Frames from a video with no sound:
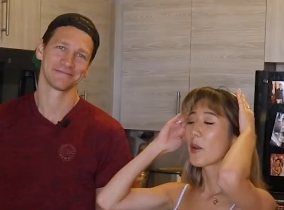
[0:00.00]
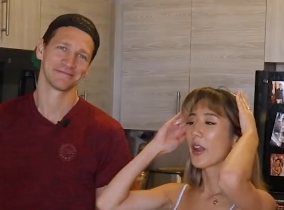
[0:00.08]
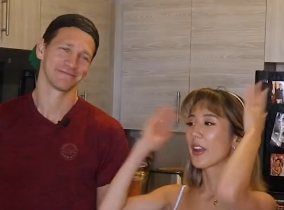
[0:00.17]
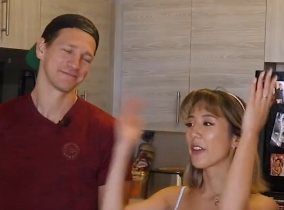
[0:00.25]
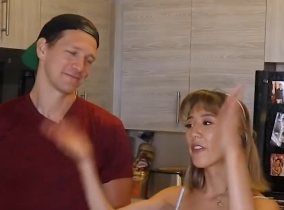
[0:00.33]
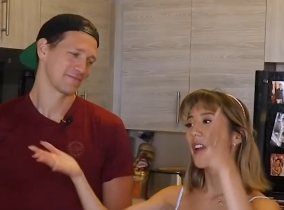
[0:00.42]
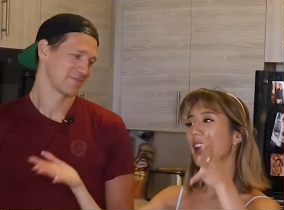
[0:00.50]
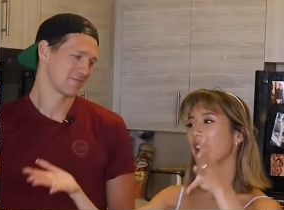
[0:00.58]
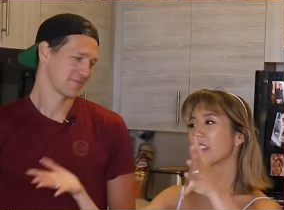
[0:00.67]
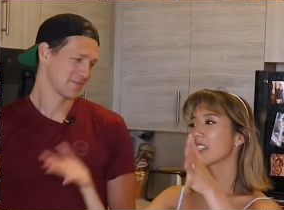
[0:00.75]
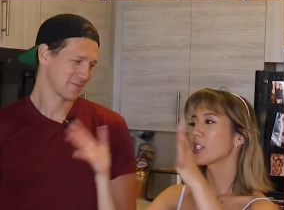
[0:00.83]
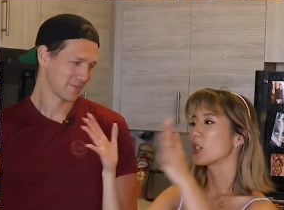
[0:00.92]
Speaker 1: So air
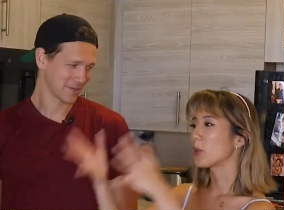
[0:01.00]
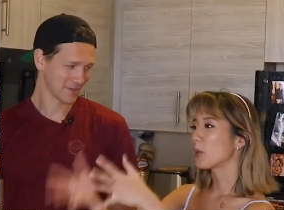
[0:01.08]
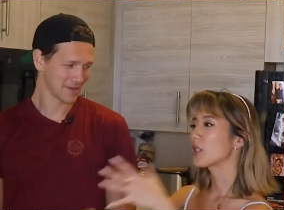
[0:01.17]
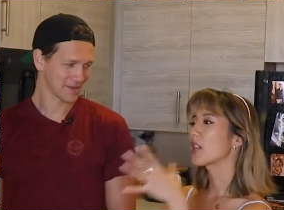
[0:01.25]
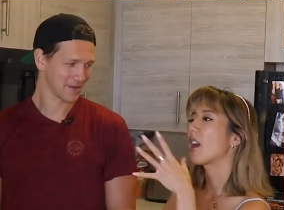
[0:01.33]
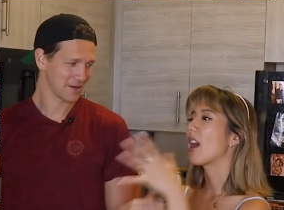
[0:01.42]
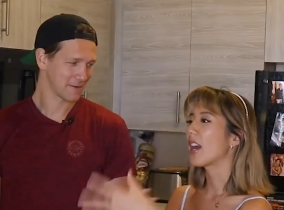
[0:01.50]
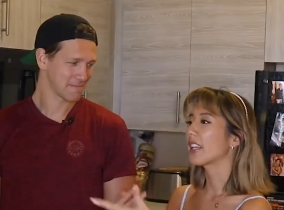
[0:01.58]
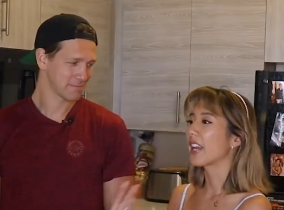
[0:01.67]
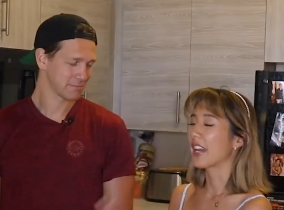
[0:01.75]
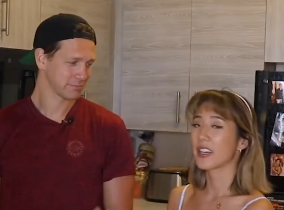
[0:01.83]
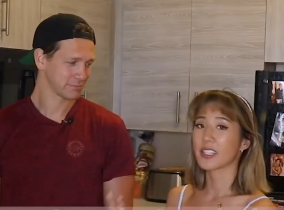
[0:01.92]
fryers use a
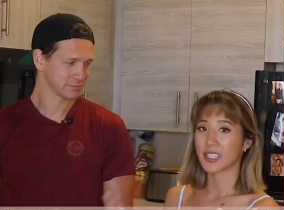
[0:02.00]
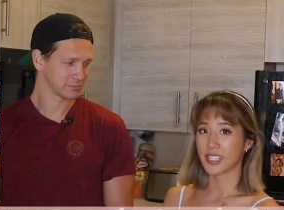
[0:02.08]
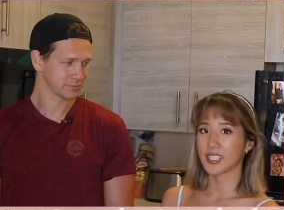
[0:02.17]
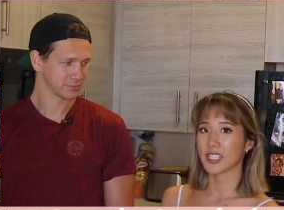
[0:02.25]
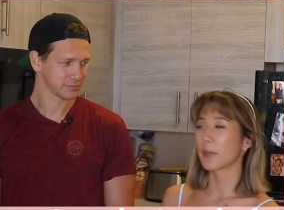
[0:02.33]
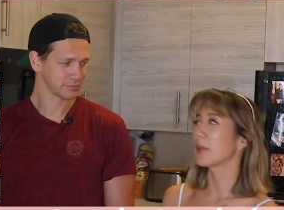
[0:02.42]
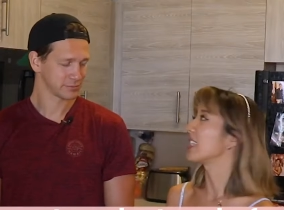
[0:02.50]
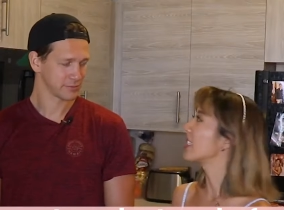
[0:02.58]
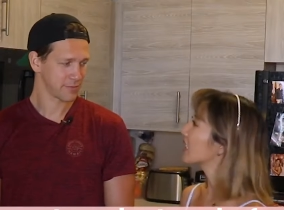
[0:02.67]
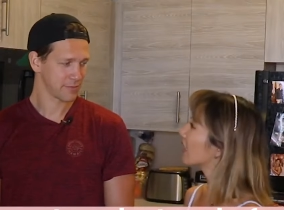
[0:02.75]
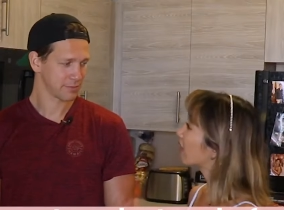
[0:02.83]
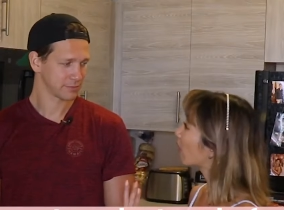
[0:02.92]
hot air system
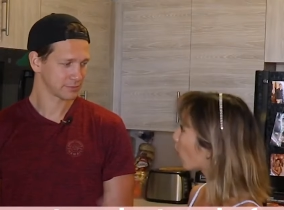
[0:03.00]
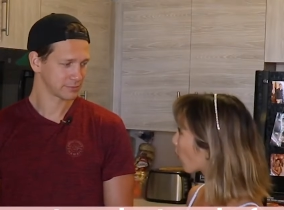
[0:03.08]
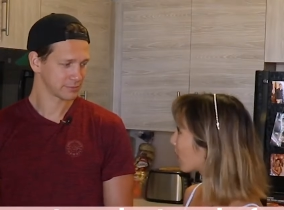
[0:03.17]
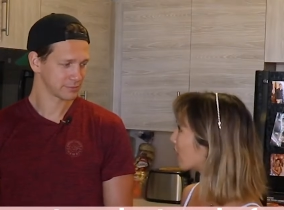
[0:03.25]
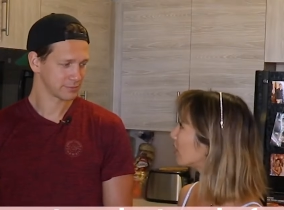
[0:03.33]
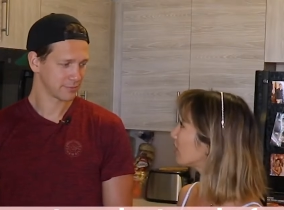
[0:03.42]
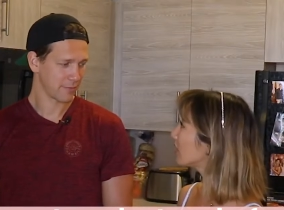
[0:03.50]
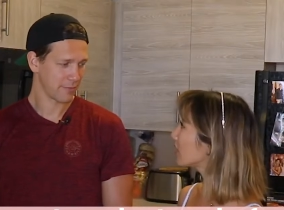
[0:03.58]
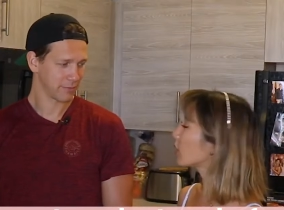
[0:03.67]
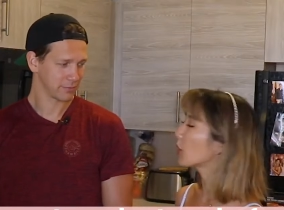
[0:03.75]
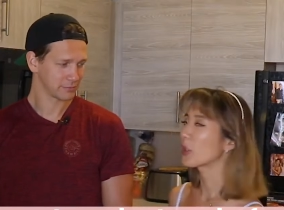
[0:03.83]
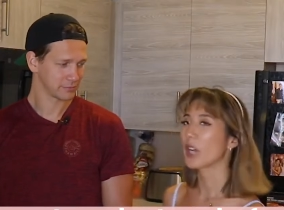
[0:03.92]
instead of oil.
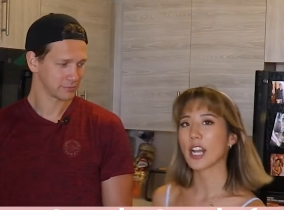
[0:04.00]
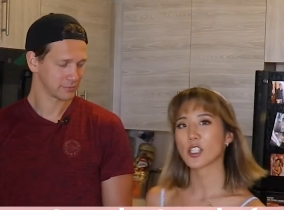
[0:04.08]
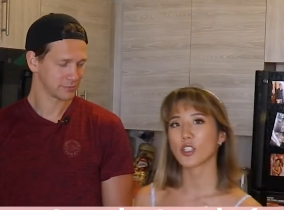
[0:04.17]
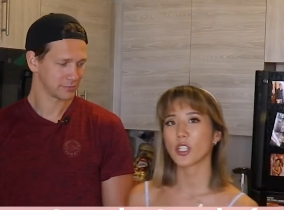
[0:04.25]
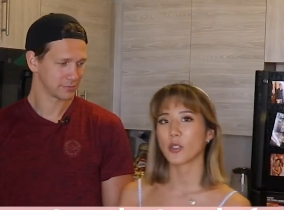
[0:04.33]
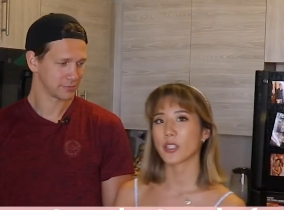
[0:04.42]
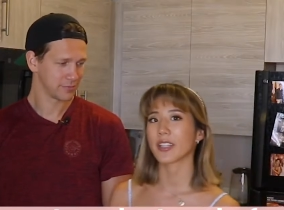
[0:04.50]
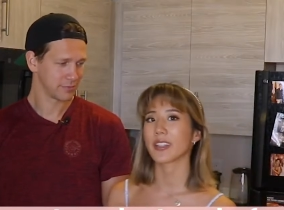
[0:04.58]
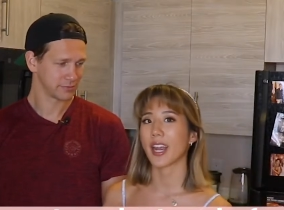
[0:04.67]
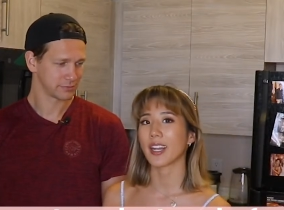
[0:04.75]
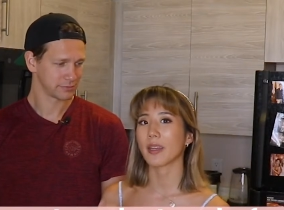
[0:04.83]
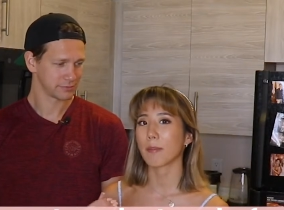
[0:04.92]
So you're actually using
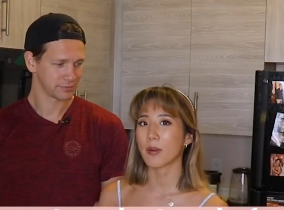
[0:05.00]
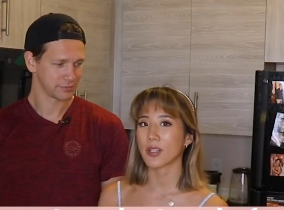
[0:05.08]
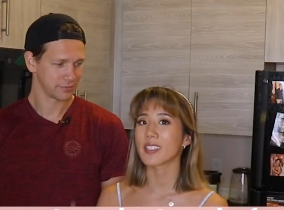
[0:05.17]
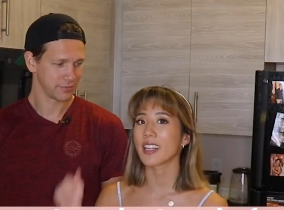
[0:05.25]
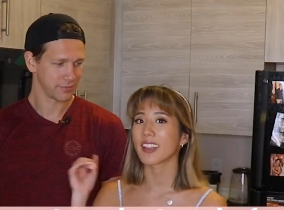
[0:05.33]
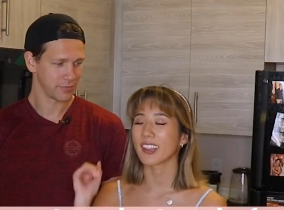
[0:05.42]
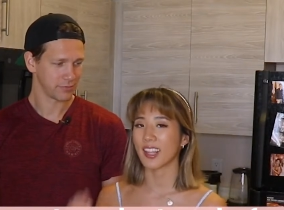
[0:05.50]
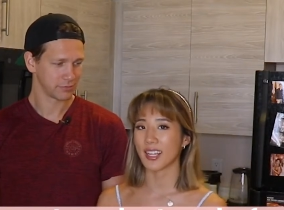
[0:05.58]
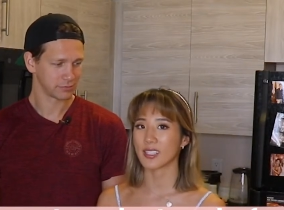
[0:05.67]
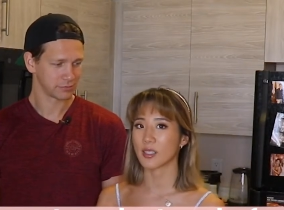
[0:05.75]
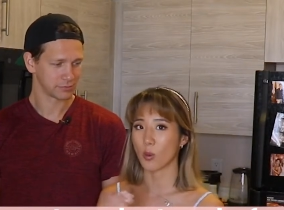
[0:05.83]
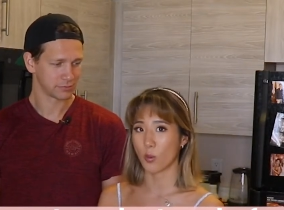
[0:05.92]
90%
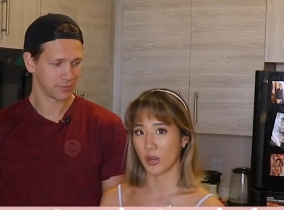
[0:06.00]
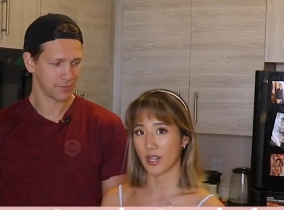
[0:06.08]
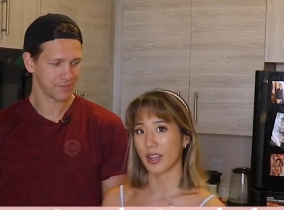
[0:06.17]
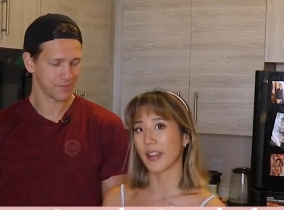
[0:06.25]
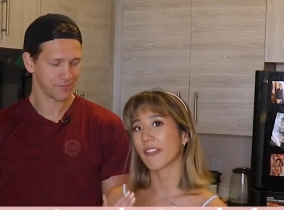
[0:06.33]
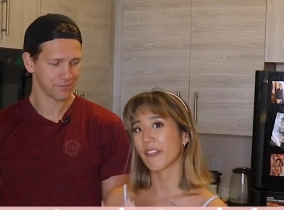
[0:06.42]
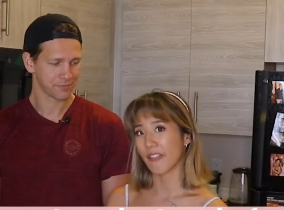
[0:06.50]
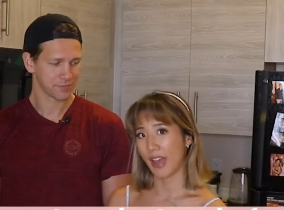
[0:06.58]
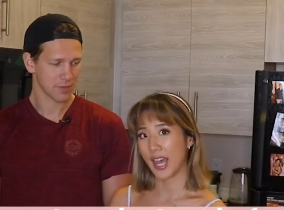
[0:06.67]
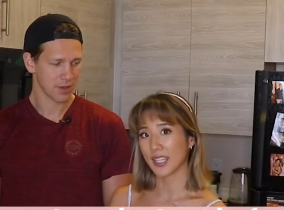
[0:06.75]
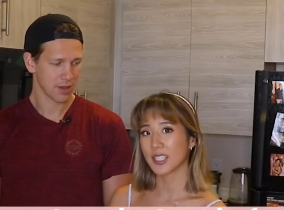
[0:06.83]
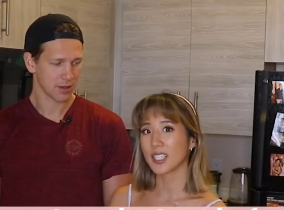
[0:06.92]
less oil and
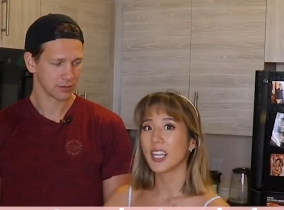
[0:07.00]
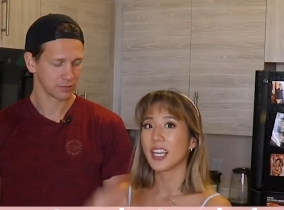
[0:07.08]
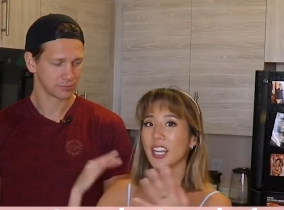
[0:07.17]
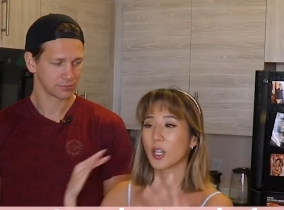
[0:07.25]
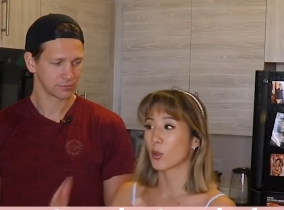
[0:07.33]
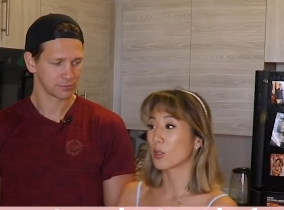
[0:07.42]
fat in